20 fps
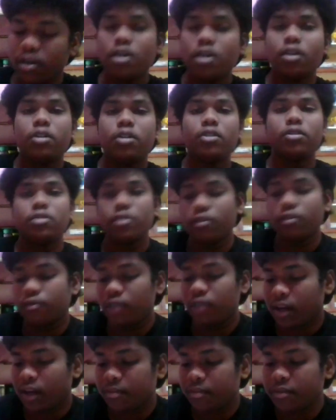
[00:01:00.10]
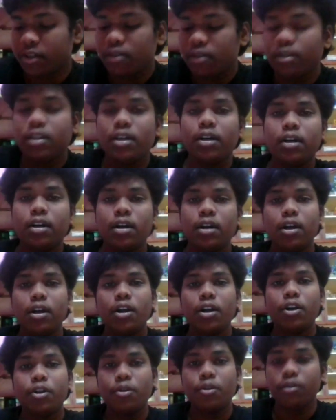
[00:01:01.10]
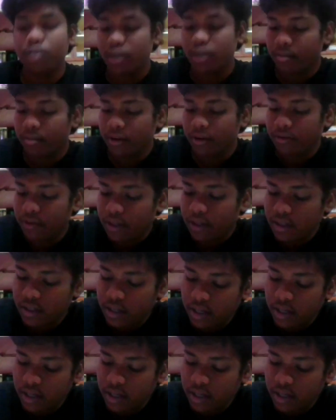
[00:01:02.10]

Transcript: So we'll observe the truth table first.